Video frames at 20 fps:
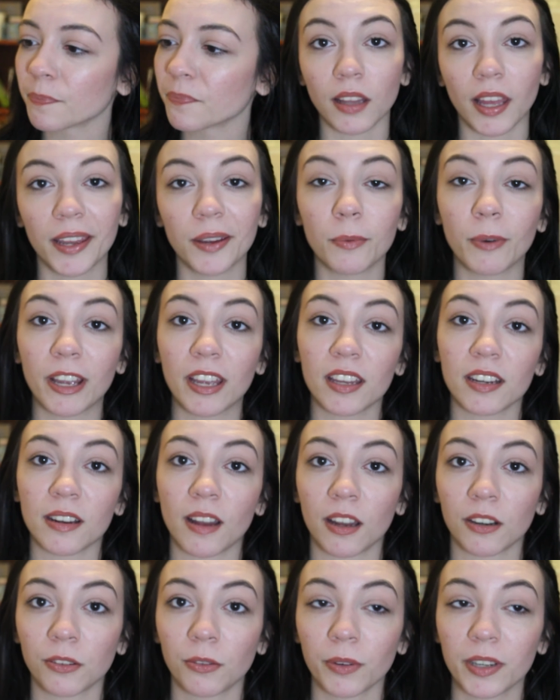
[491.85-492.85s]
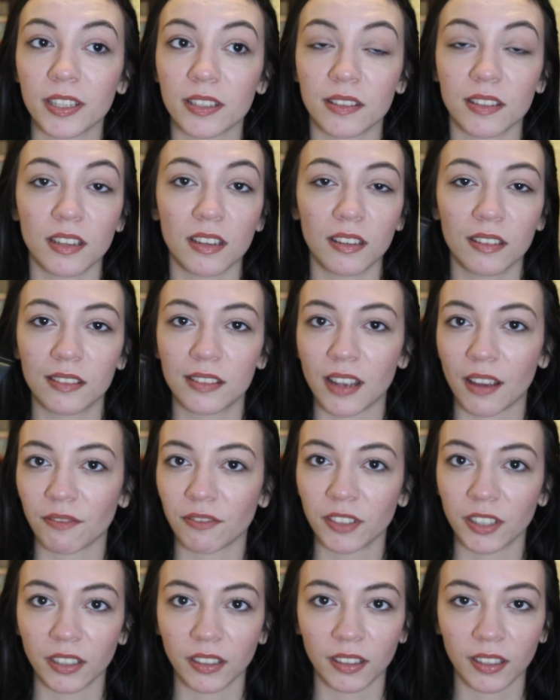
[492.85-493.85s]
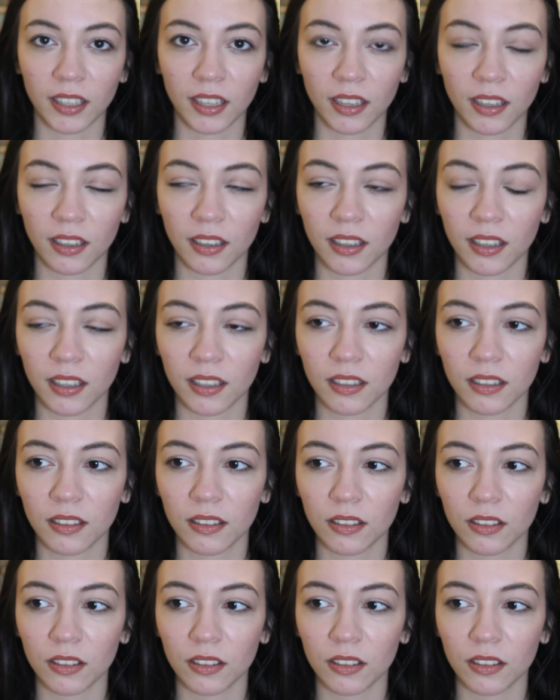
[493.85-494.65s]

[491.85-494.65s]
Lightweight and non-greasy, definitely.